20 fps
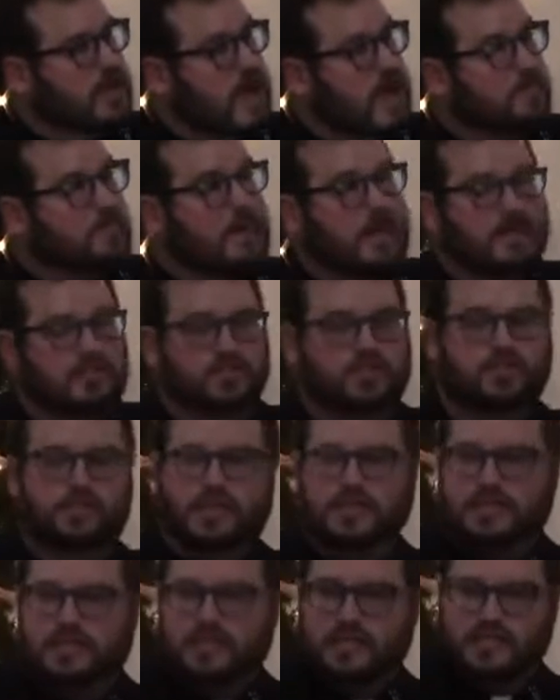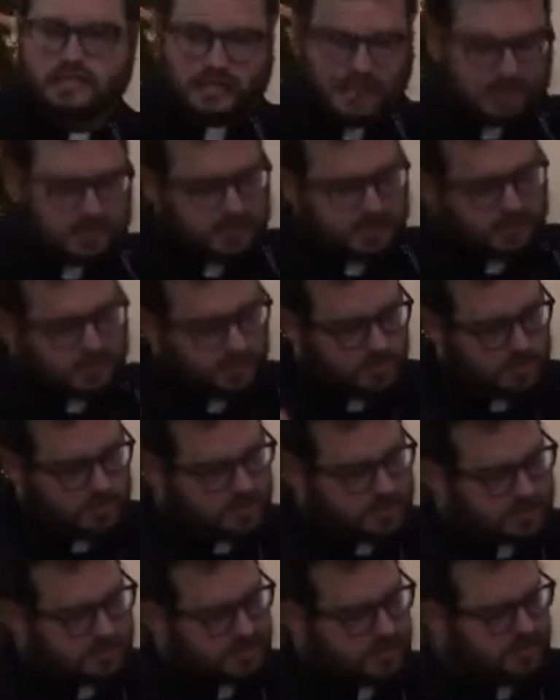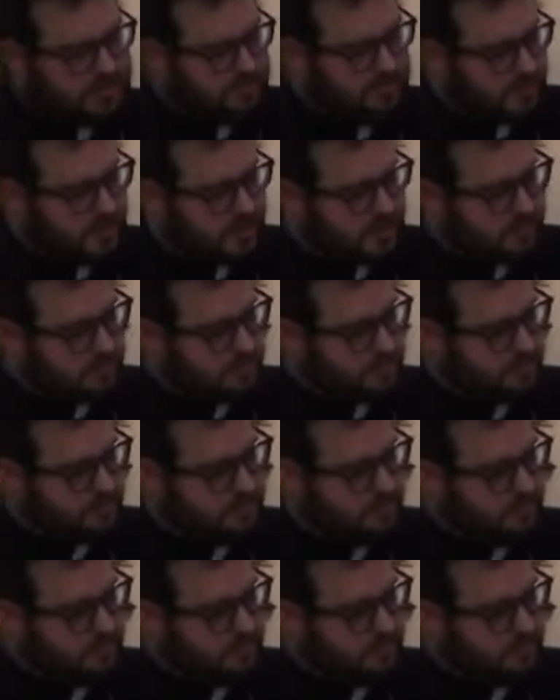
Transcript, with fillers: And by doing this, this is pretty significant.